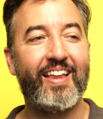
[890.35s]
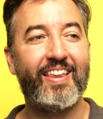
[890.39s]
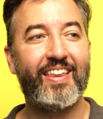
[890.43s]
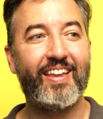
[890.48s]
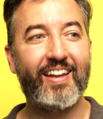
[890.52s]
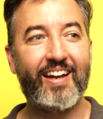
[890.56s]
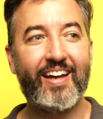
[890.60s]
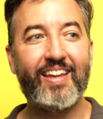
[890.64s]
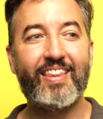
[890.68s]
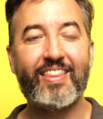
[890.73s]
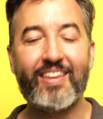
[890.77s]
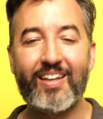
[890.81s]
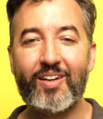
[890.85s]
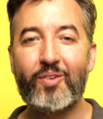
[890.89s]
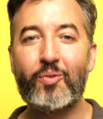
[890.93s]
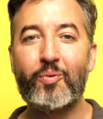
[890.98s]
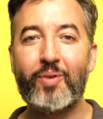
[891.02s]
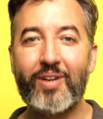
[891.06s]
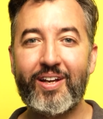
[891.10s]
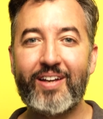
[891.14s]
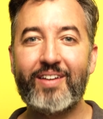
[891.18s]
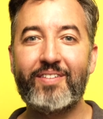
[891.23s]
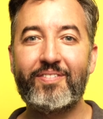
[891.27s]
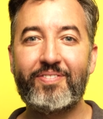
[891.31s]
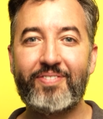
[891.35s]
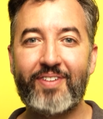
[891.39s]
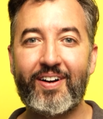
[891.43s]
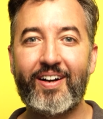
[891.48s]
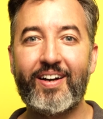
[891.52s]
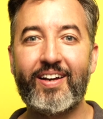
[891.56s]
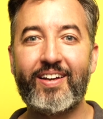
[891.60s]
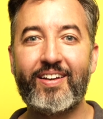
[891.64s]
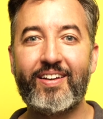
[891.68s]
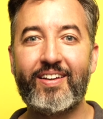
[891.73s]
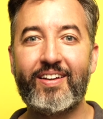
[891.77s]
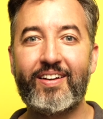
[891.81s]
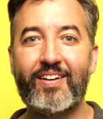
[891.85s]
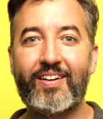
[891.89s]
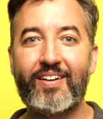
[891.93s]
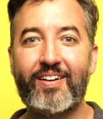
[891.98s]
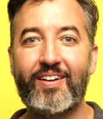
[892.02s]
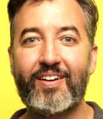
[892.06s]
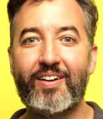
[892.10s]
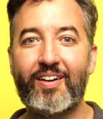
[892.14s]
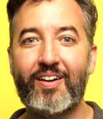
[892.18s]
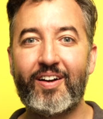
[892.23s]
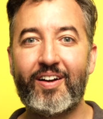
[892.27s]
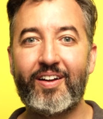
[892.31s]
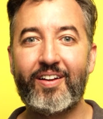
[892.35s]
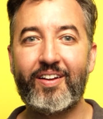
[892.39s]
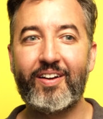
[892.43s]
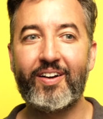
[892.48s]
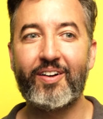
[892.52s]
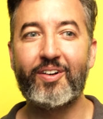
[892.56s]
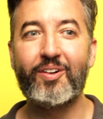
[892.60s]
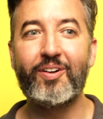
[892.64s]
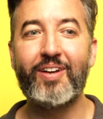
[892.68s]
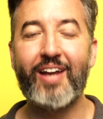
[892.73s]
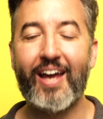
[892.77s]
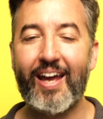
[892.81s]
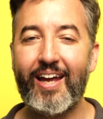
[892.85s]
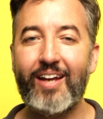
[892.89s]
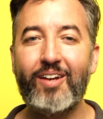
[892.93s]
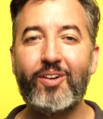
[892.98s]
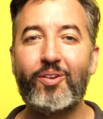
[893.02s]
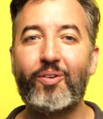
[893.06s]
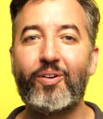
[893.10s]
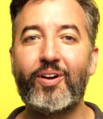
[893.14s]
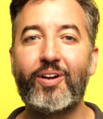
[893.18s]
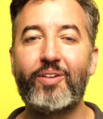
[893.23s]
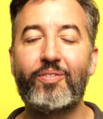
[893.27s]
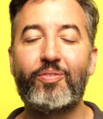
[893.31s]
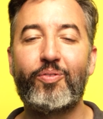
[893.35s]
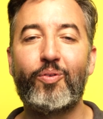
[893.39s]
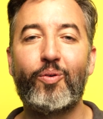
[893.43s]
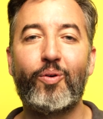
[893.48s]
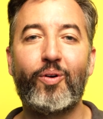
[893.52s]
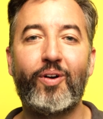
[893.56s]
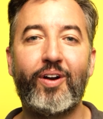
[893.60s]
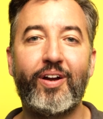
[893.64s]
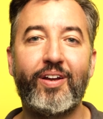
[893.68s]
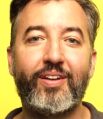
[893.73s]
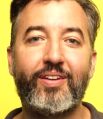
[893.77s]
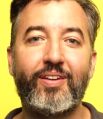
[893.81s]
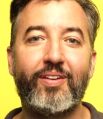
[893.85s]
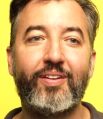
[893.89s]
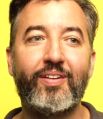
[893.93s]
then I think we can find a good anchoring for it,